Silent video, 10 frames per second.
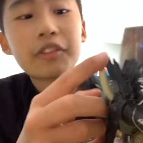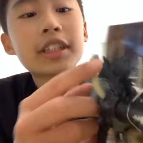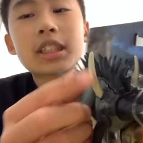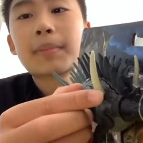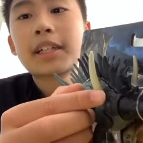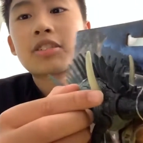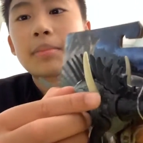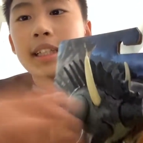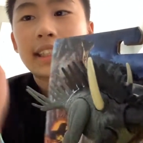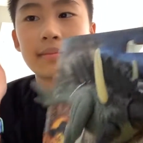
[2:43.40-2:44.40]
think the spikes should
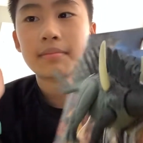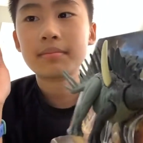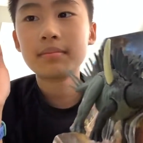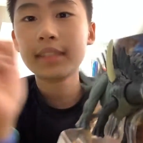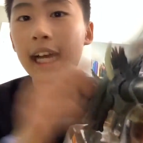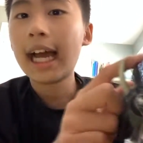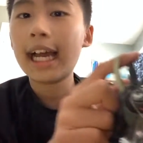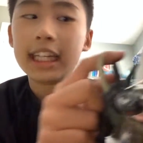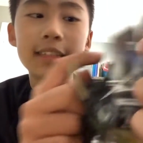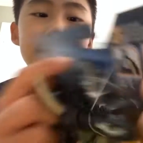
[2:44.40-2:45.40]
be like that high.